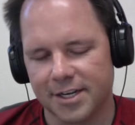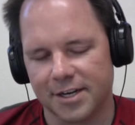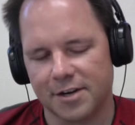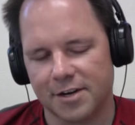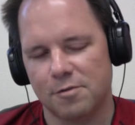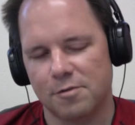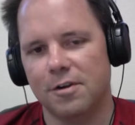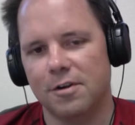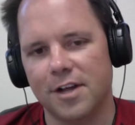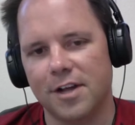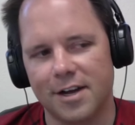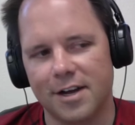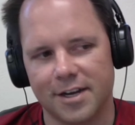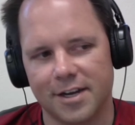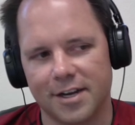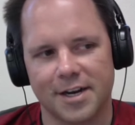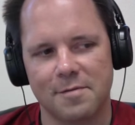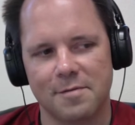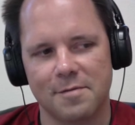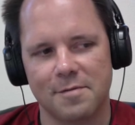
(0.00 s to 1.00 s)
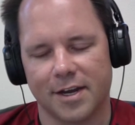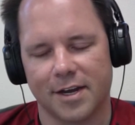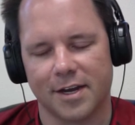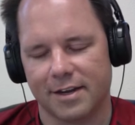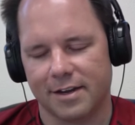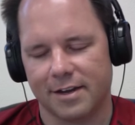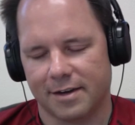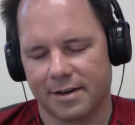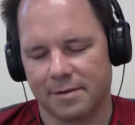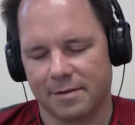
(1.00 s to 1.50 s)
along, and
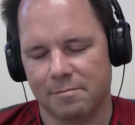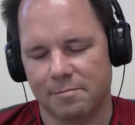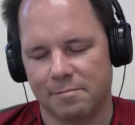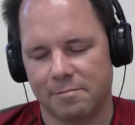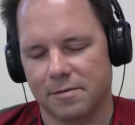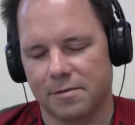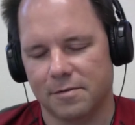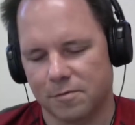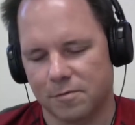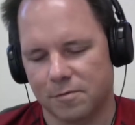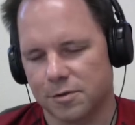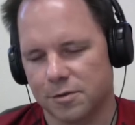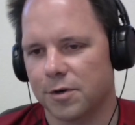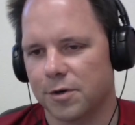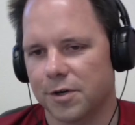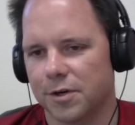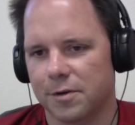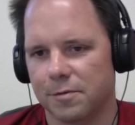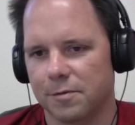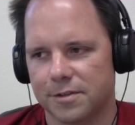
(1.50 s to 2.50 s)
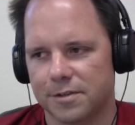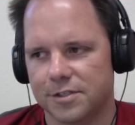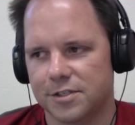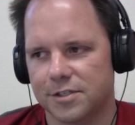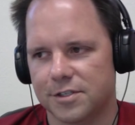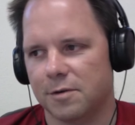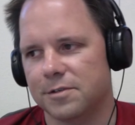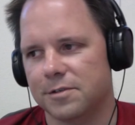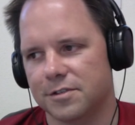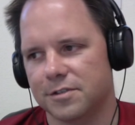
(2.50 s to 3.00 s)
I'm of course working with the
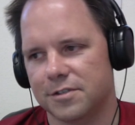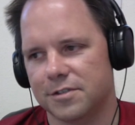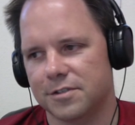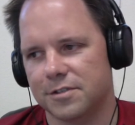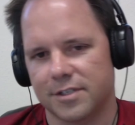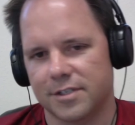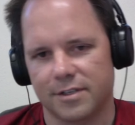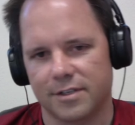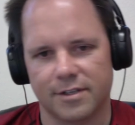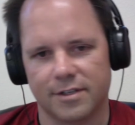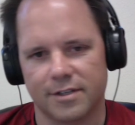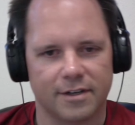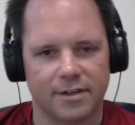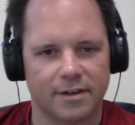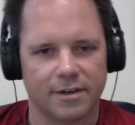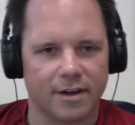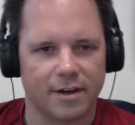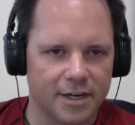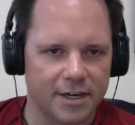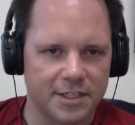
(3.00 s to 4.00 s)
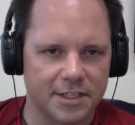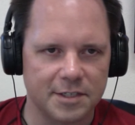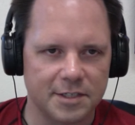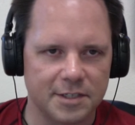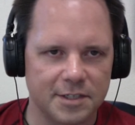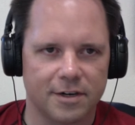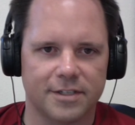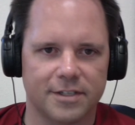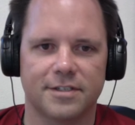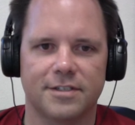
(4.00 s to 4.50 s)
sculptors and the concept artists
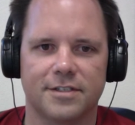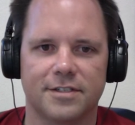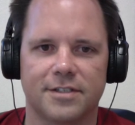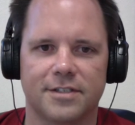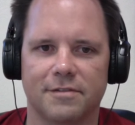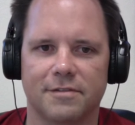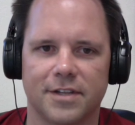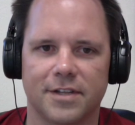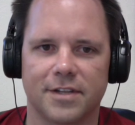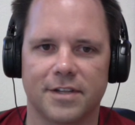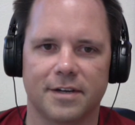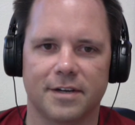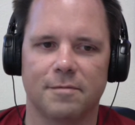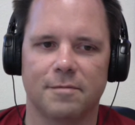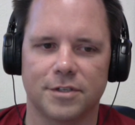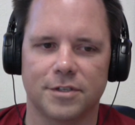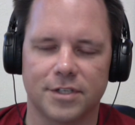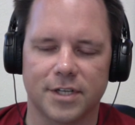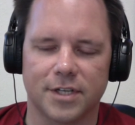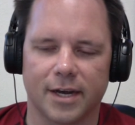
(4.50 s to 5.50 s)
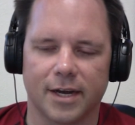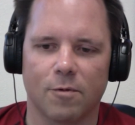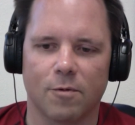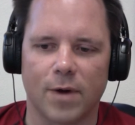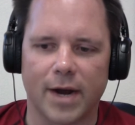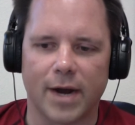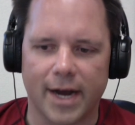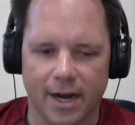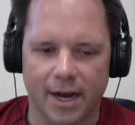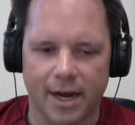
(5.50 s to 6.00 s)
and stuff, and I'm just like,
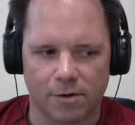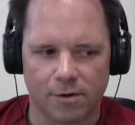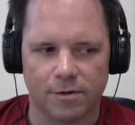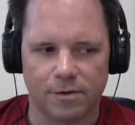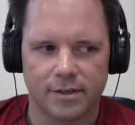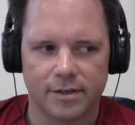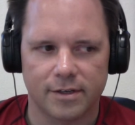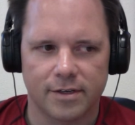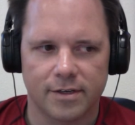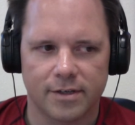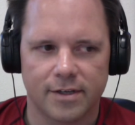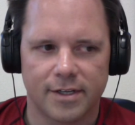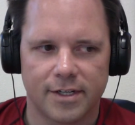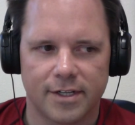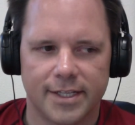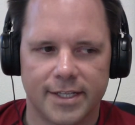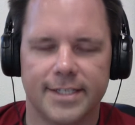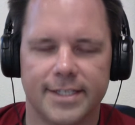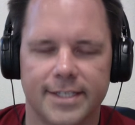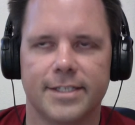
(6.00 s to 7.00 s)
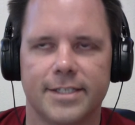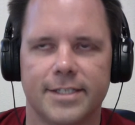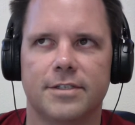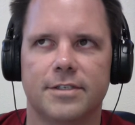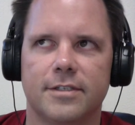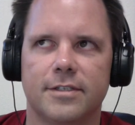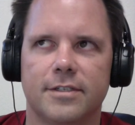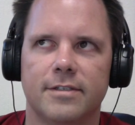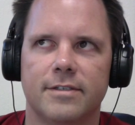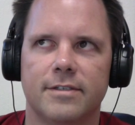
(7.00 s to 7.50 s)
wow, this
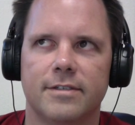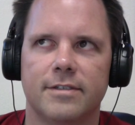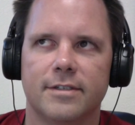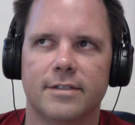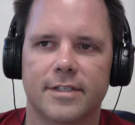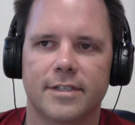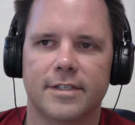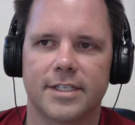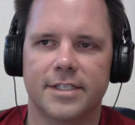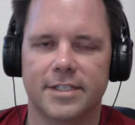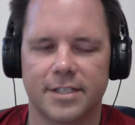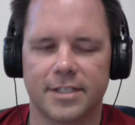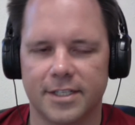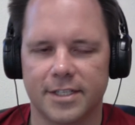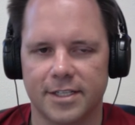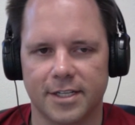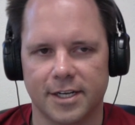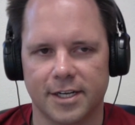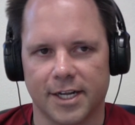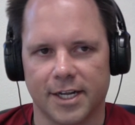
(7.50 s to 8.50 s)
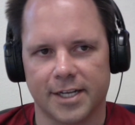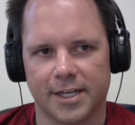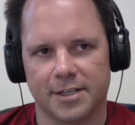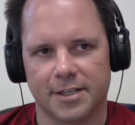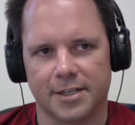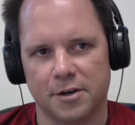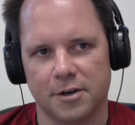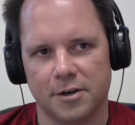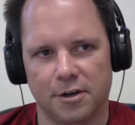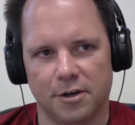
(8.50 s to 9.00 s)
like the
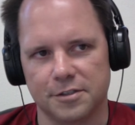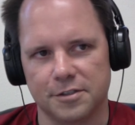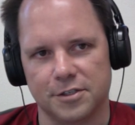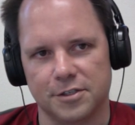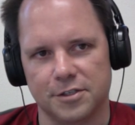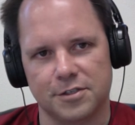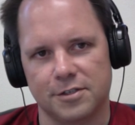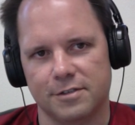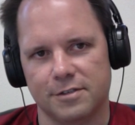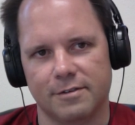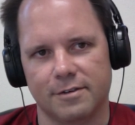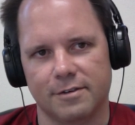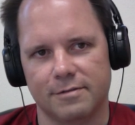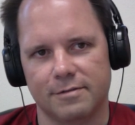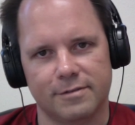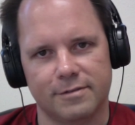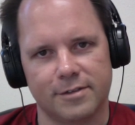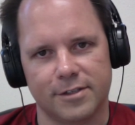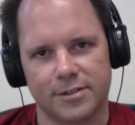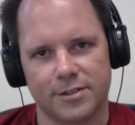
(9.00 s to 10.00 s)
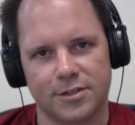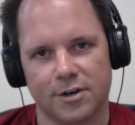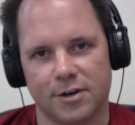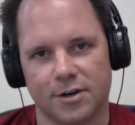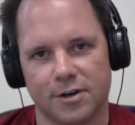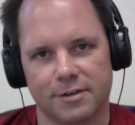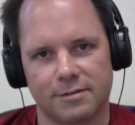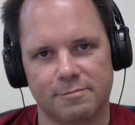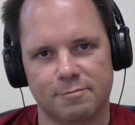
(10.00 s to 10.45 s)
cult just start